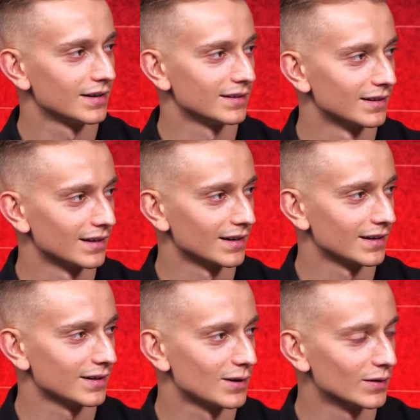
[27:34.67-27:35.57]
in
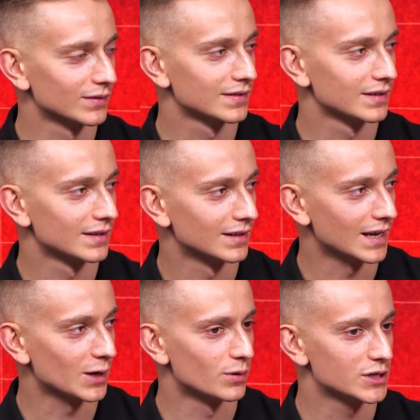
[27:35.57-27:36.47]
the hot
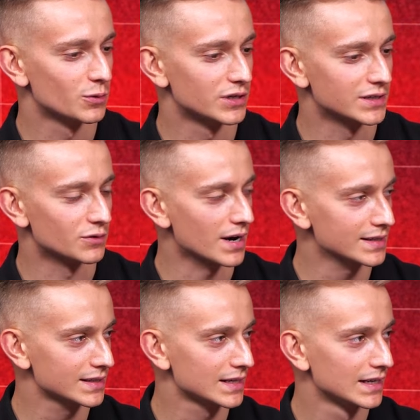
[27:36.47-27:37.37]
language, which is
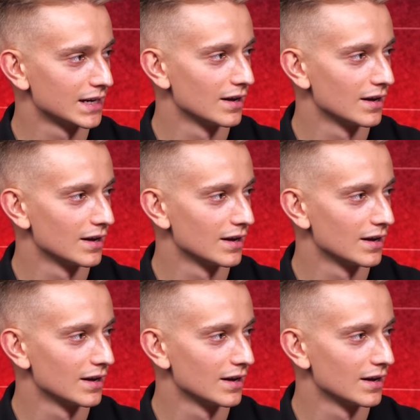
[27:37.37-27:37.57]
Rust,